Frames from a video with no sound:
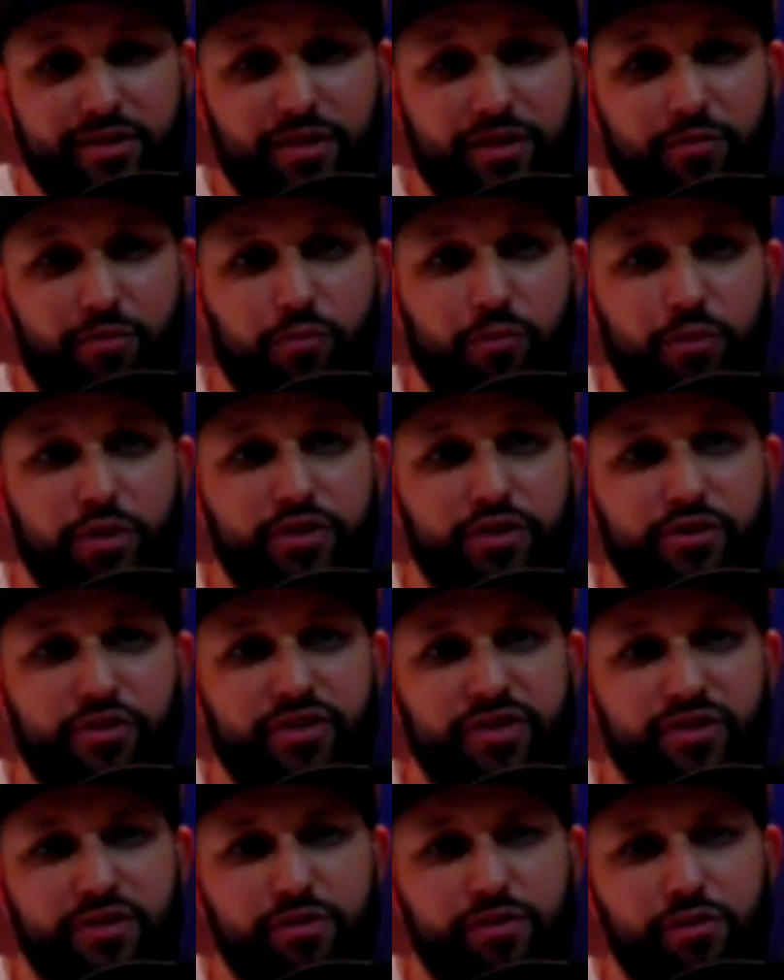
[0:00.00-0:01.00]
where'd you go
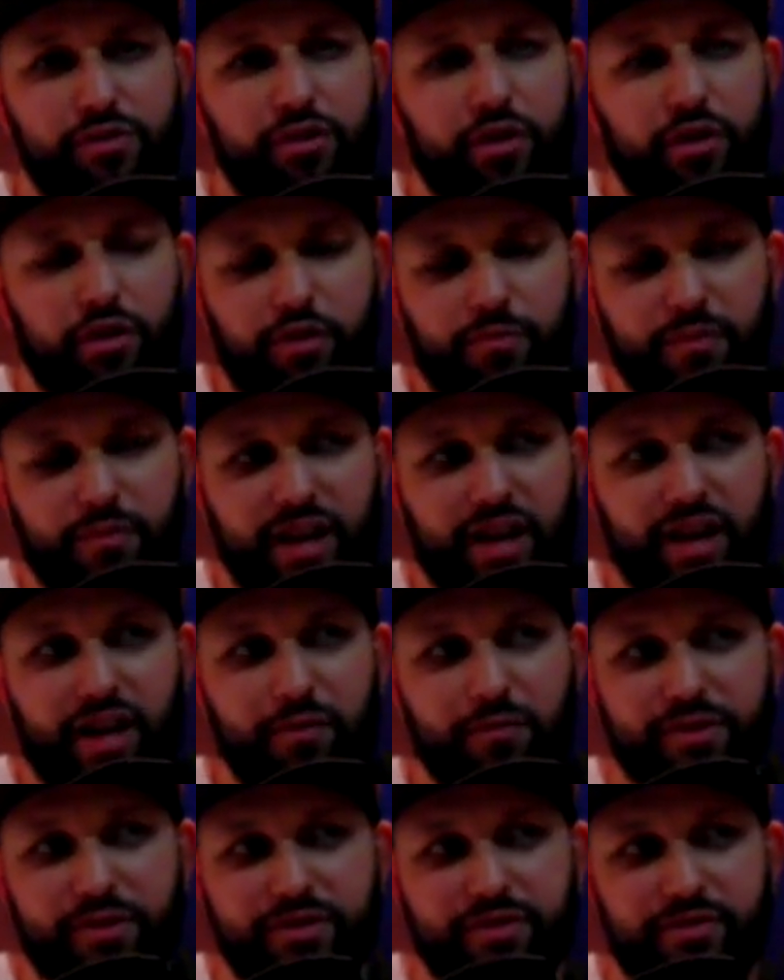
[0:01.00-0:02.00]
to school? Oh man,
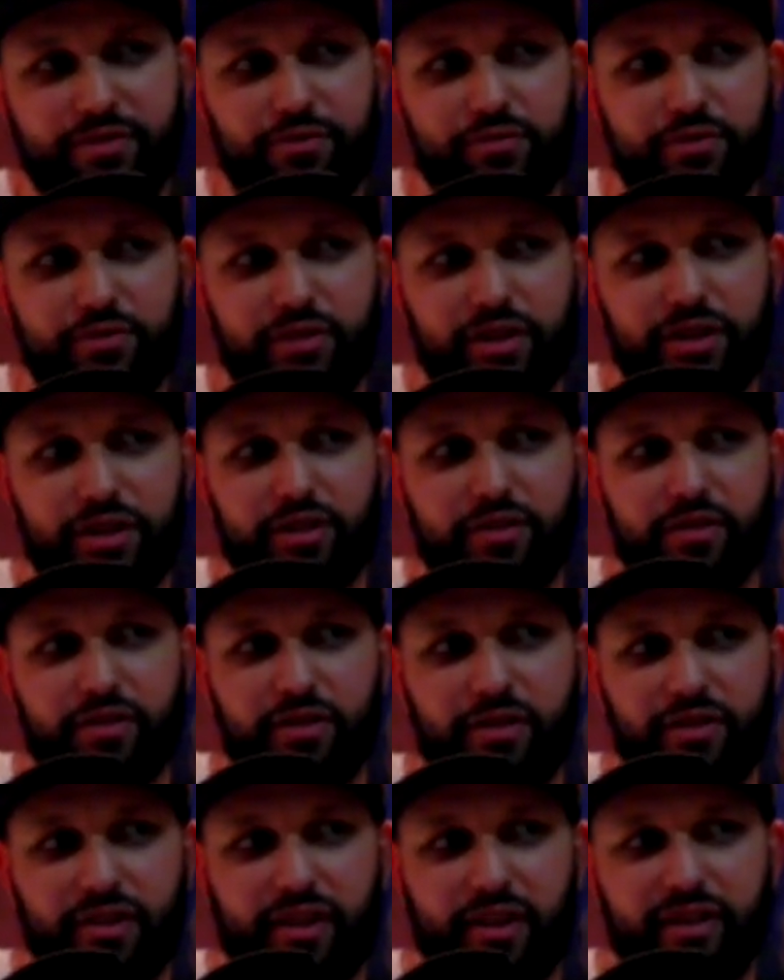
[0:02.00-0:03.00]
I went to school here and
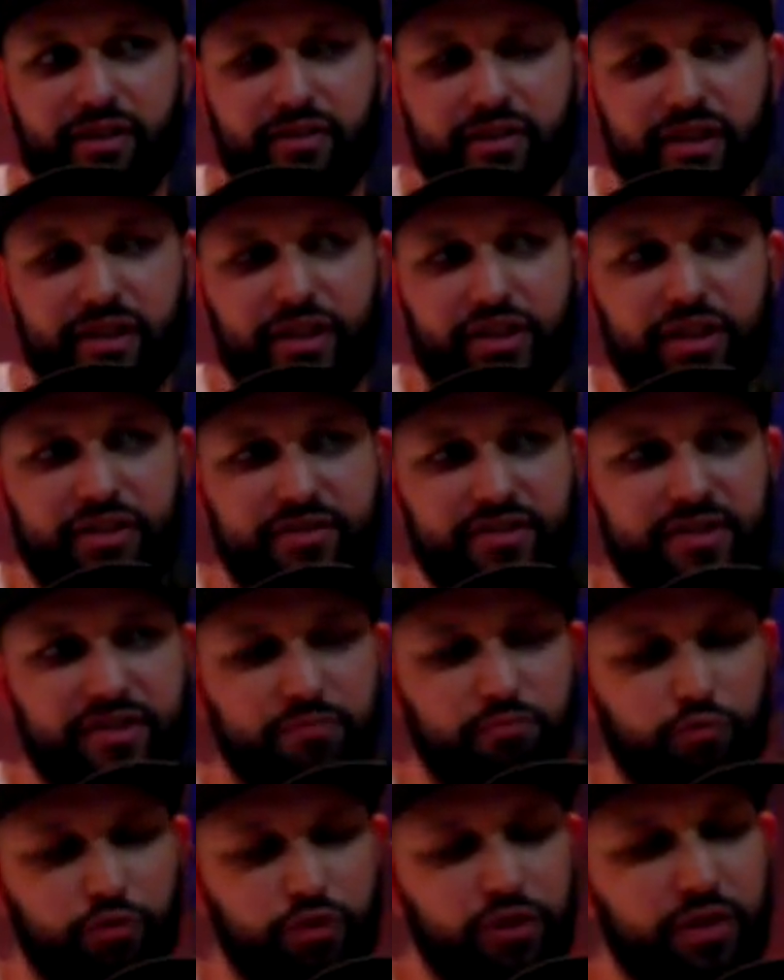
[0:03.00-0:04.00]
there, that kind of thing. And you get
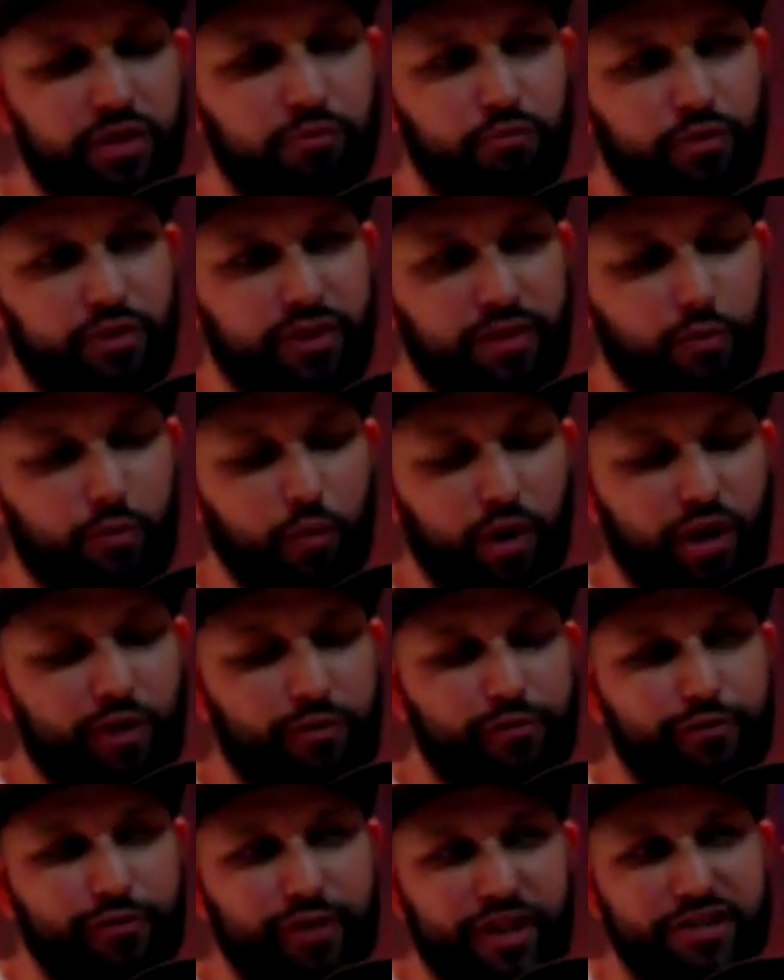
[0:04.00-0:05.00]
these really, really
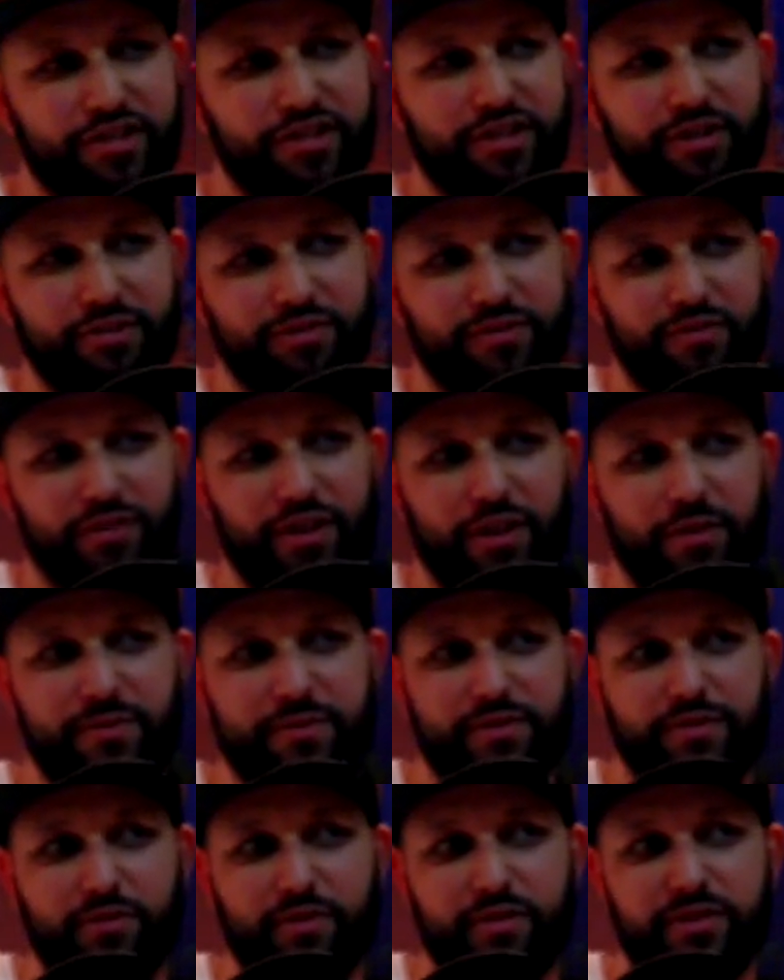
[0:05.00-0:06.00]
well fleshed out,
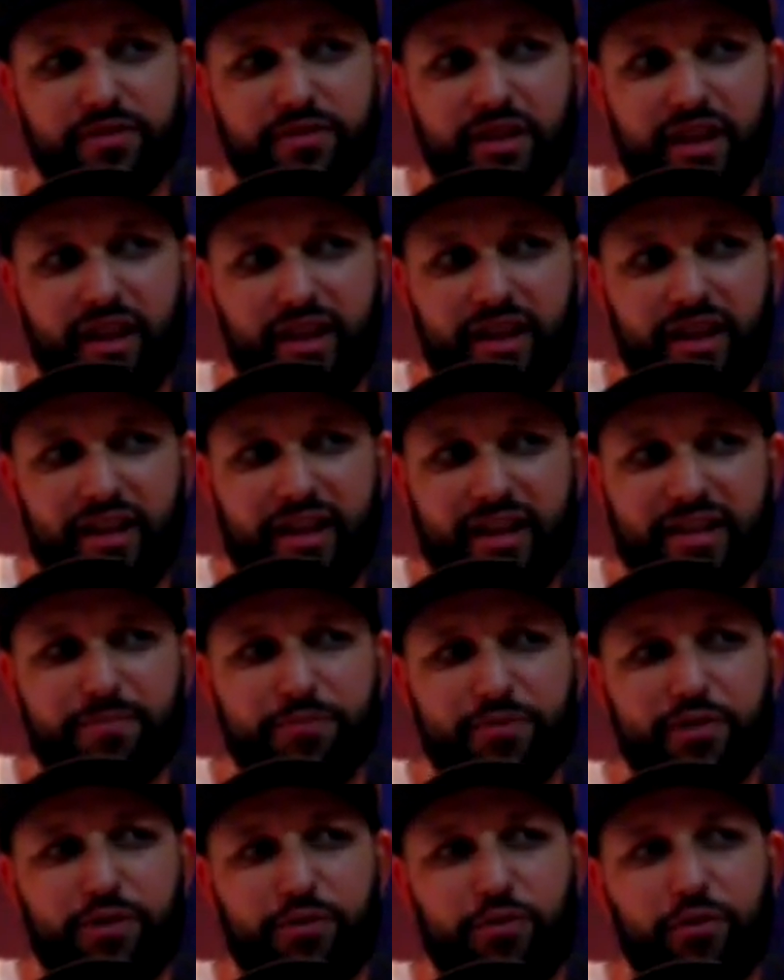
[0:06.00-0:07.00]
developed stories. That's
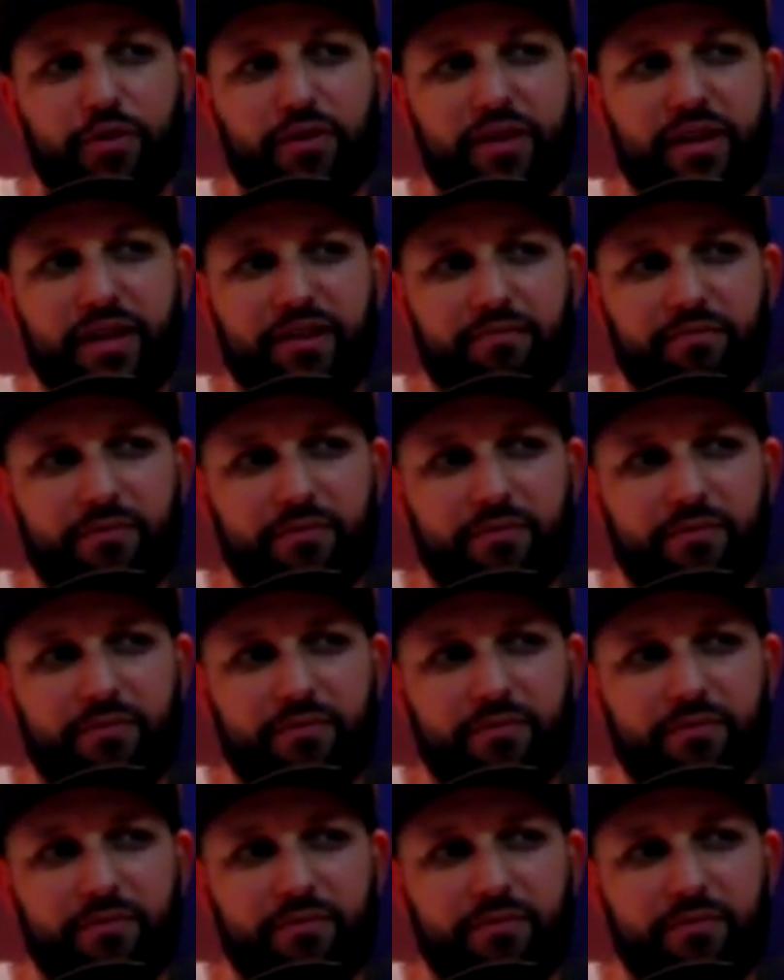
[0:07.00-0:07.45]
pretty cool.